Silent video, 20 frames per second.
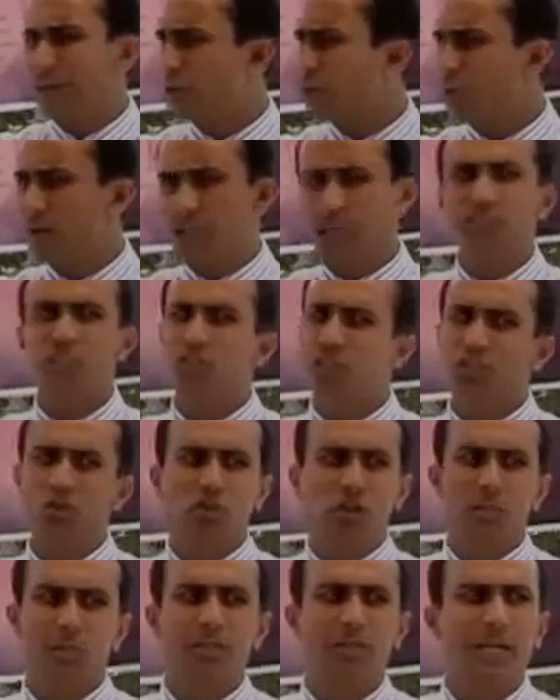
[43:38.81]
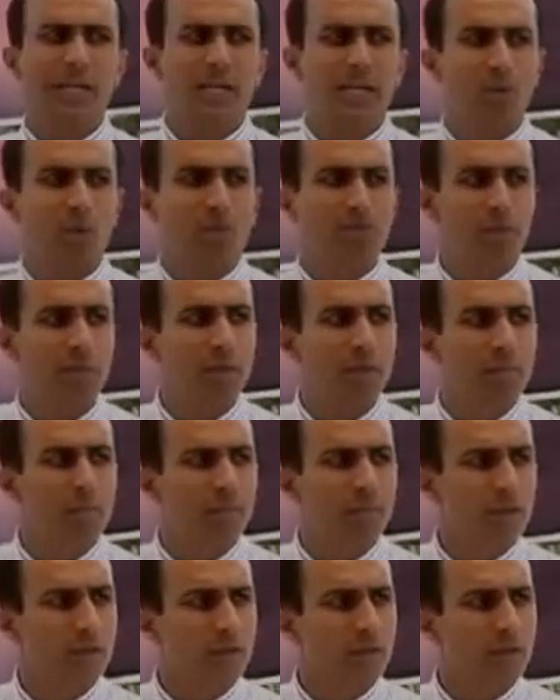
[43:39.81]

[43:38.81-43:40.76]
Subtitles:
No attention is going to be taken away from him.